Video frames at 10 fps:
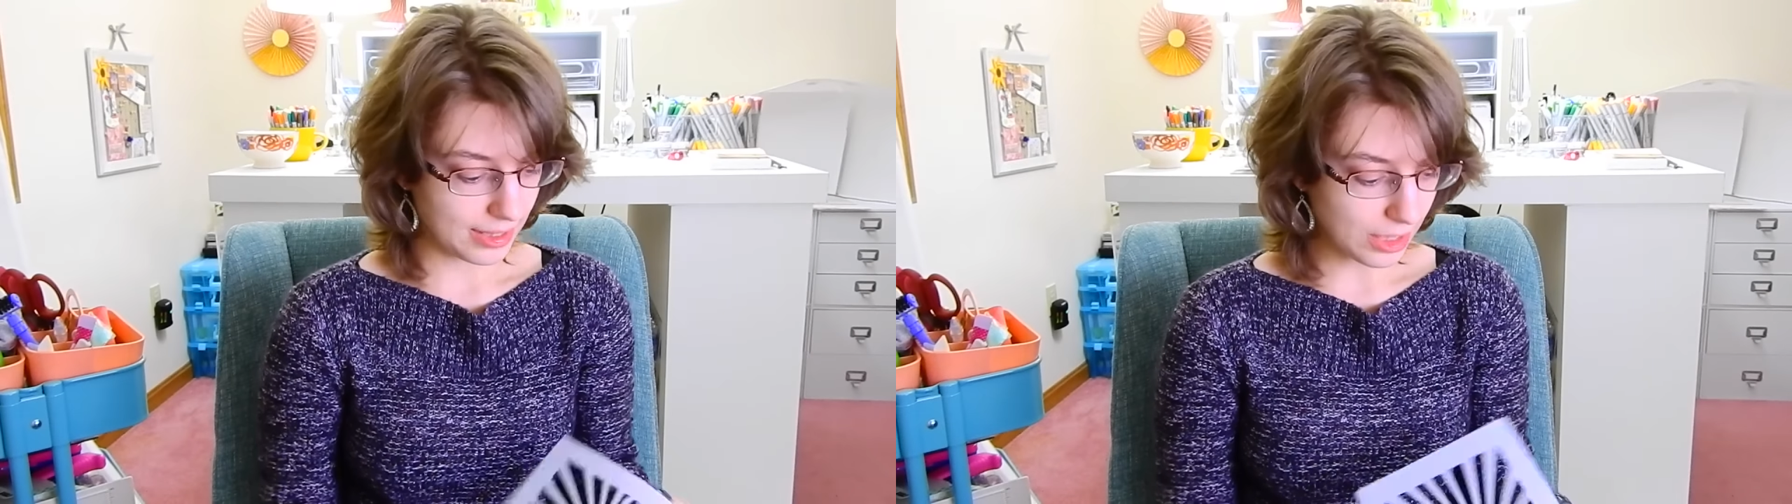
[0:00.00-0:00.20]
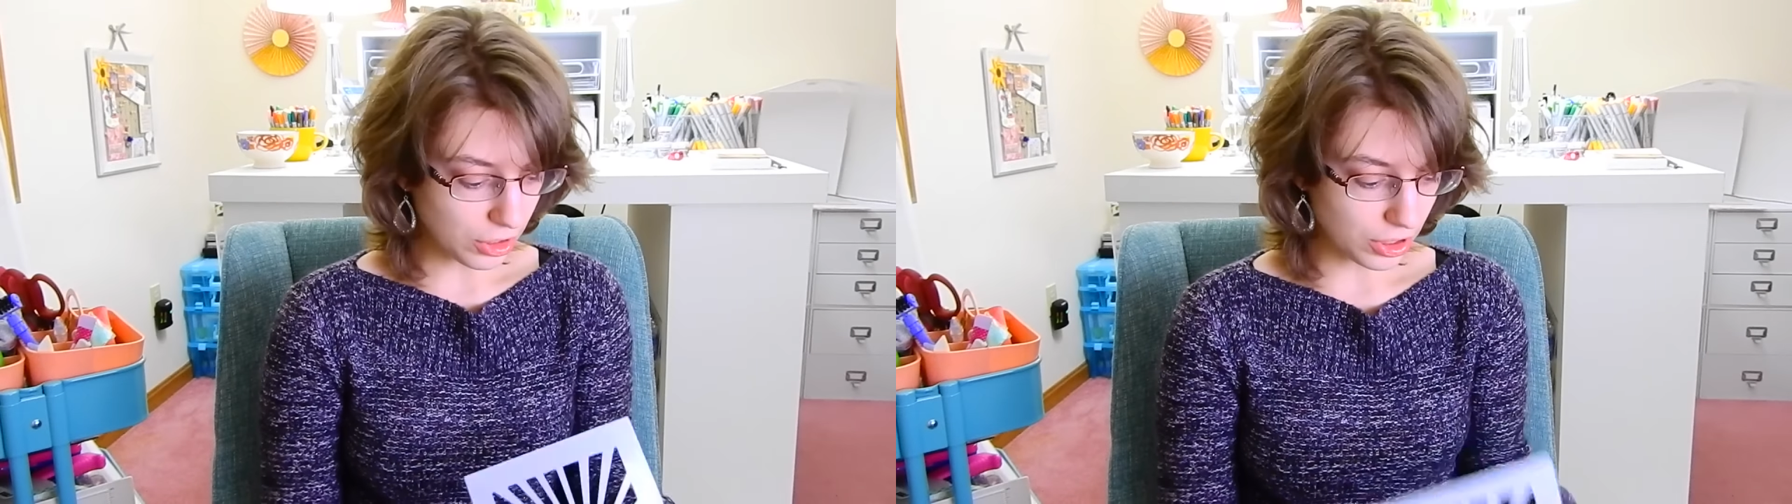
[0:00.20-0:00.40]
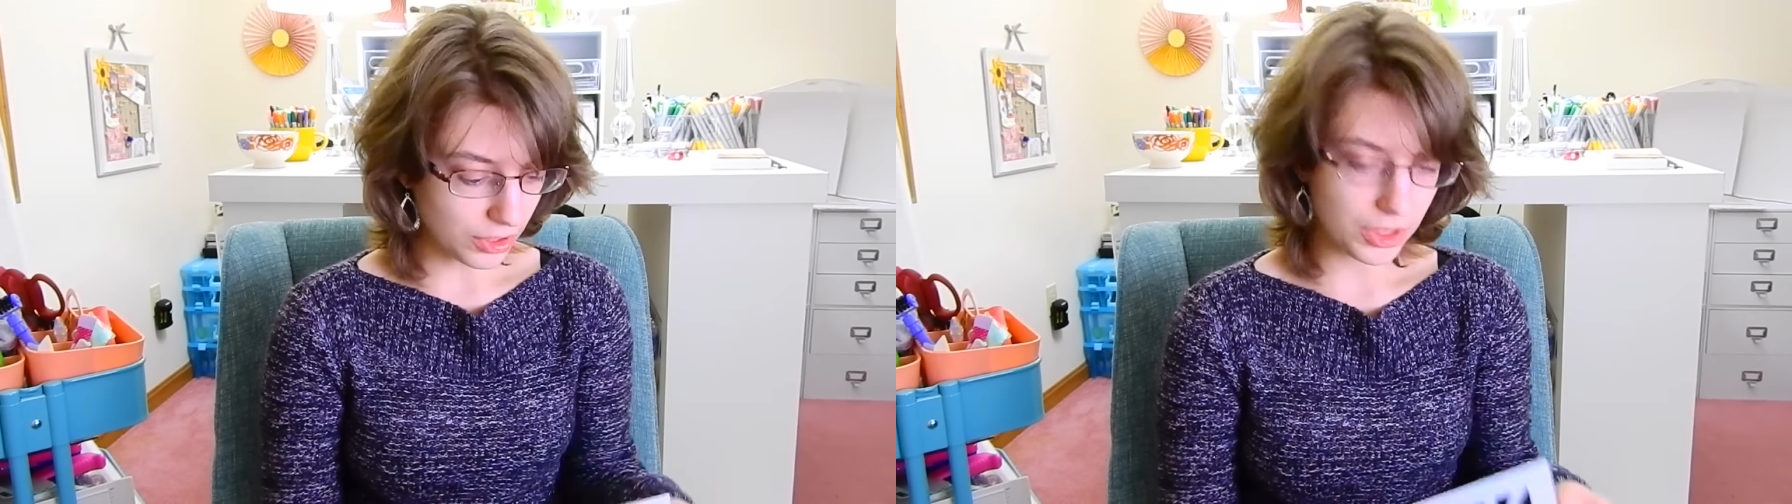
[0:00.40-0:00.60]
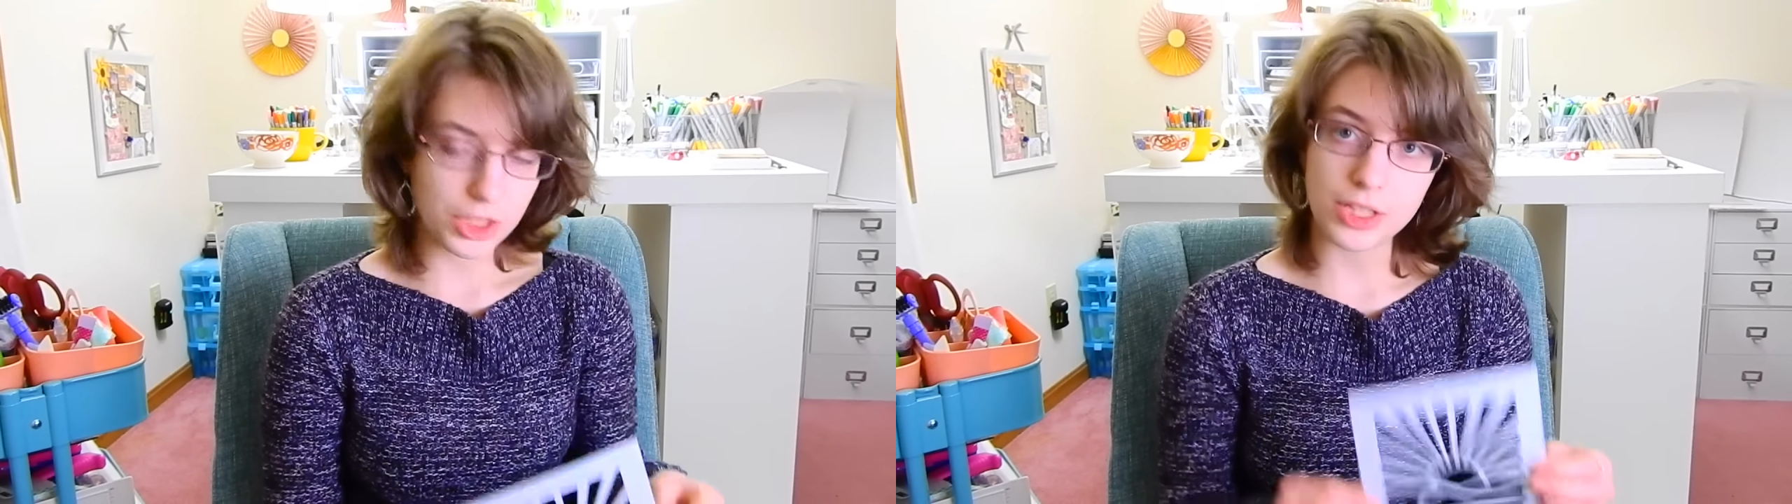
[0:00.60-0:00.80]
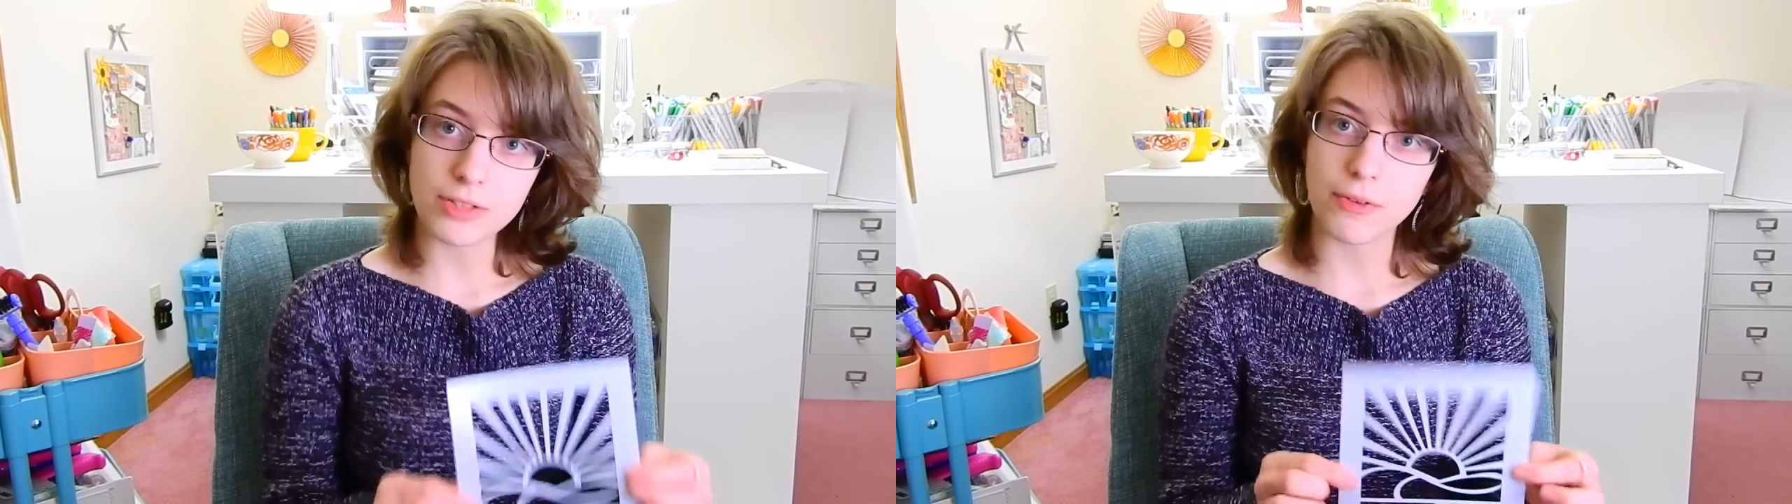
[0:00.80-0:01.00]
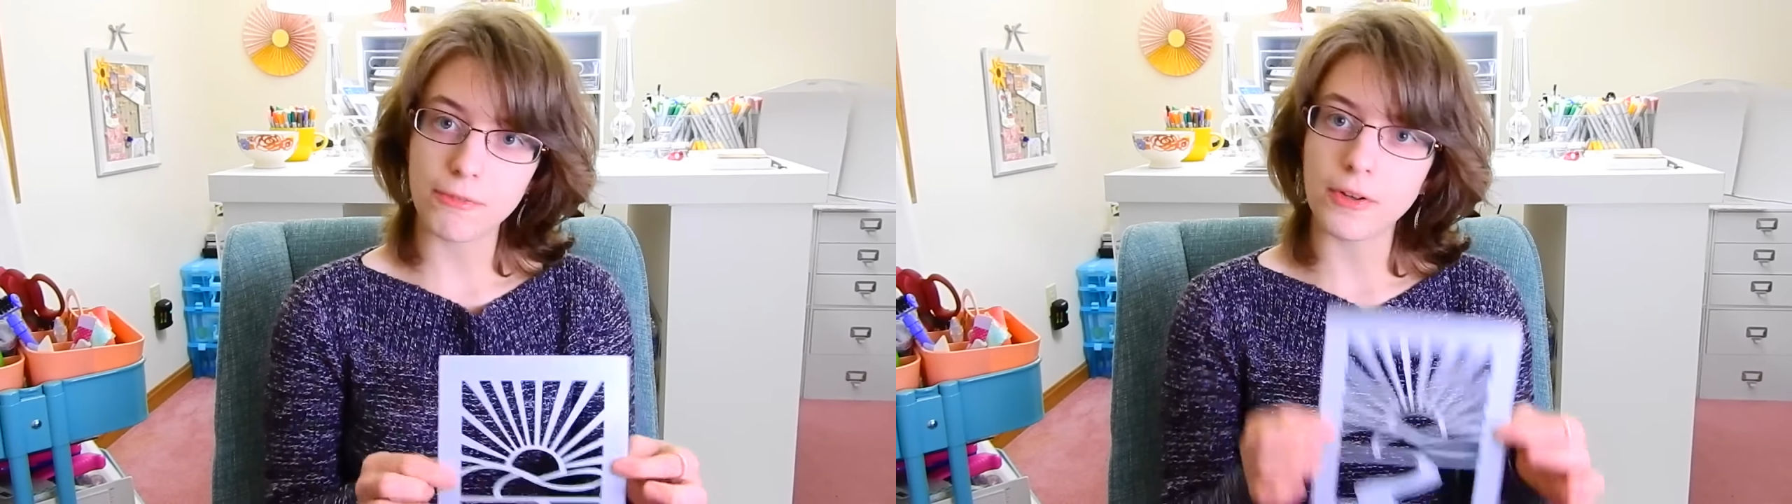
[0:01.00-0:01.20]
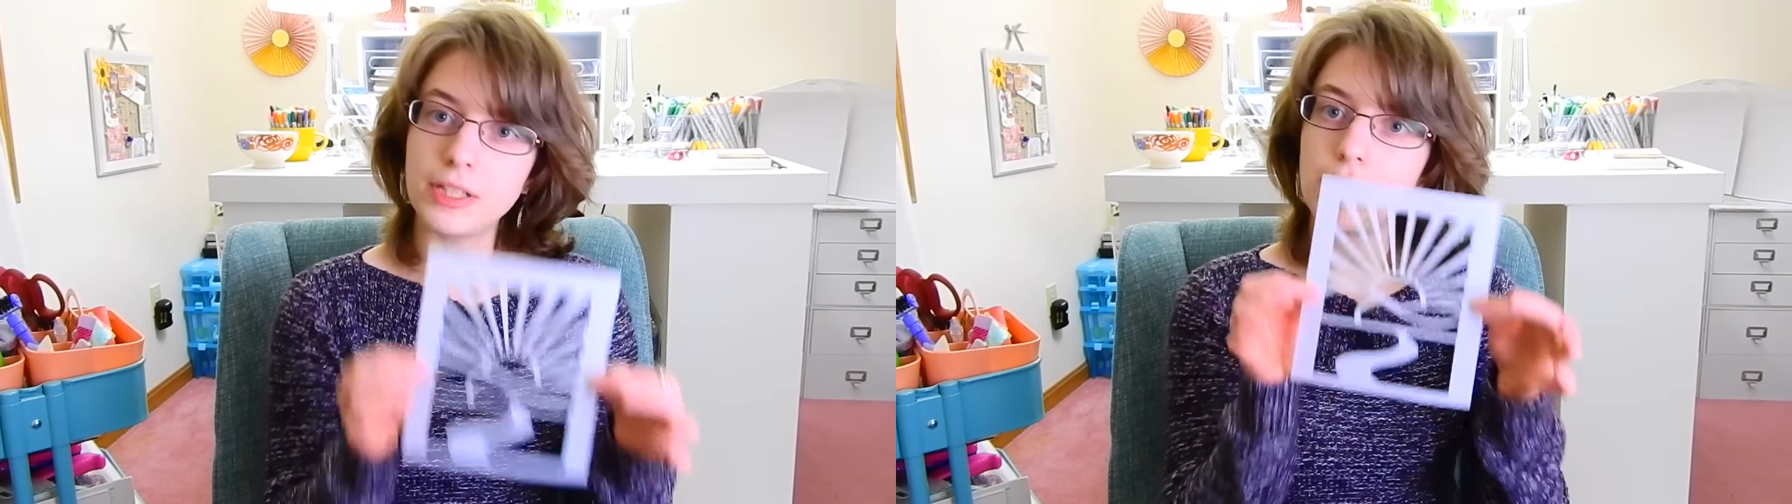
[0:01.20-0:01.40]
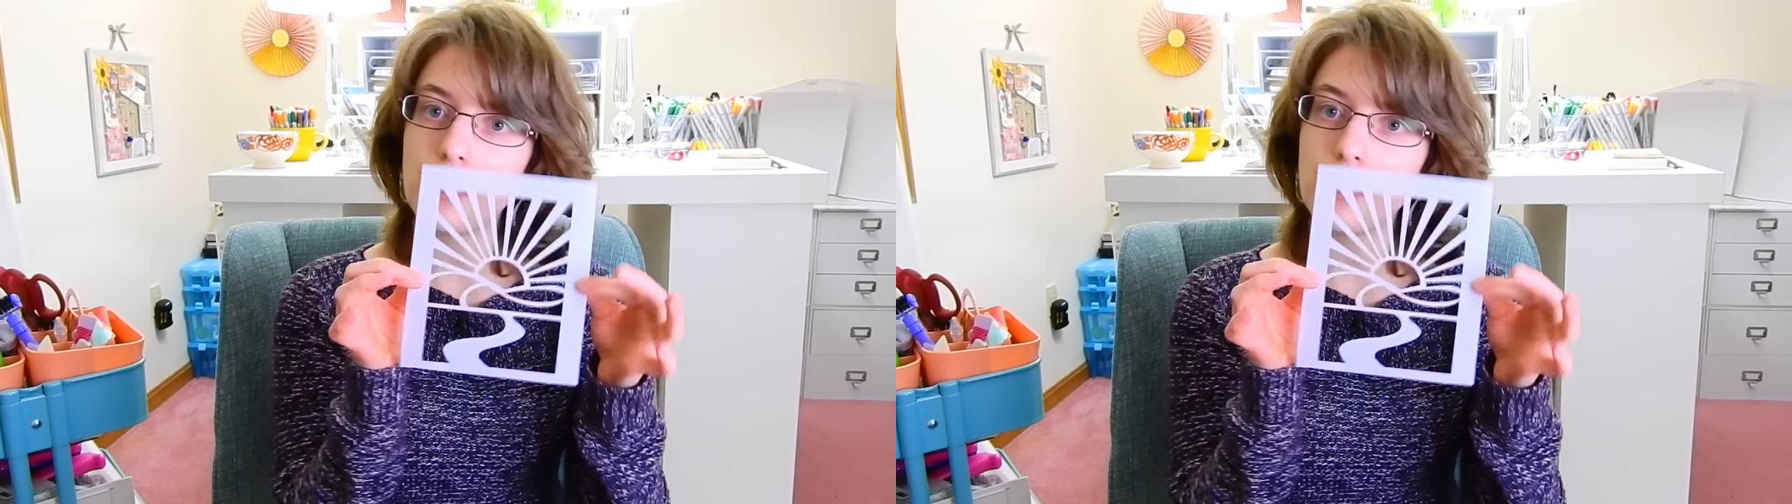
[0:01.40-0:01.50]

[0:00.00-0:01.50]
the stencil she is referring